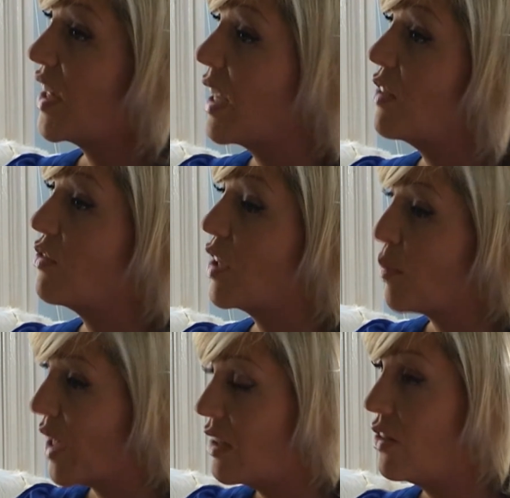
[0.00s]
a
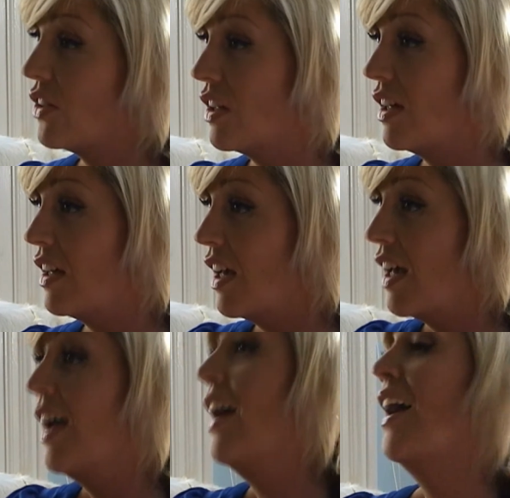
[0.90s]
gastric band.
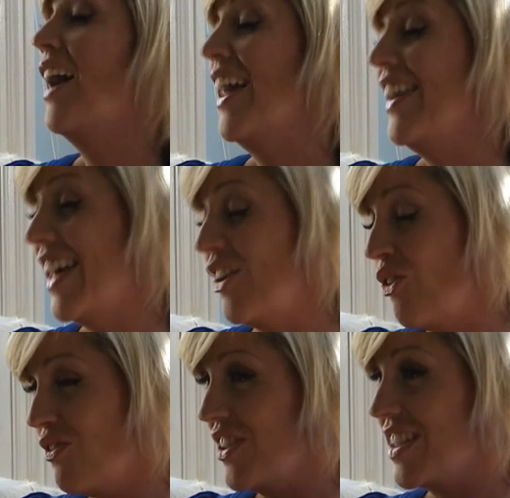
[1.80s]
And then
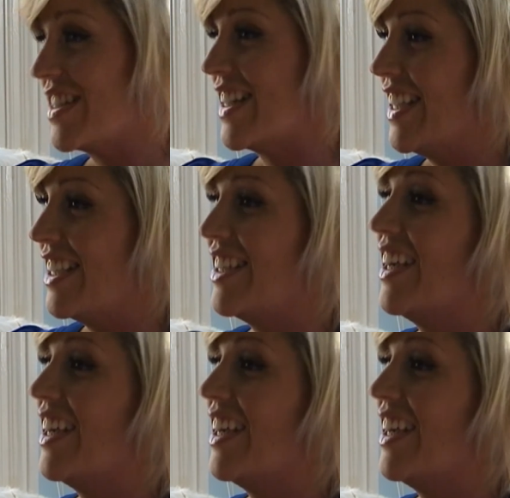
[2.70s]
obviously